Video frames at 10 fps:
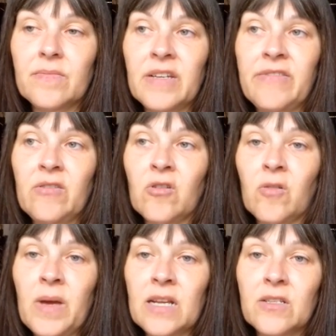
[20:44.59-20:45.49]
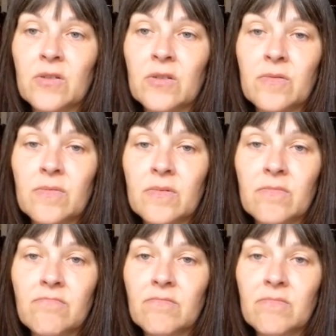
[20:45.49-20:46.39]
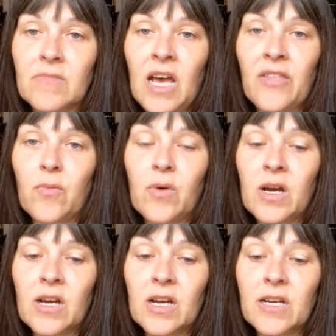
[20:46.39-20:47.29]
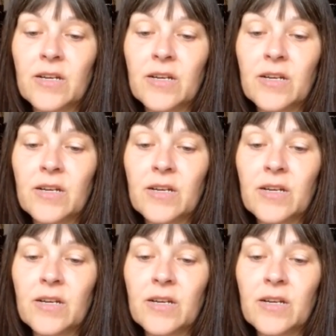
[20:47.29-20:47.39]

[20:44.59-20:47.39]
Have you gone back to other work?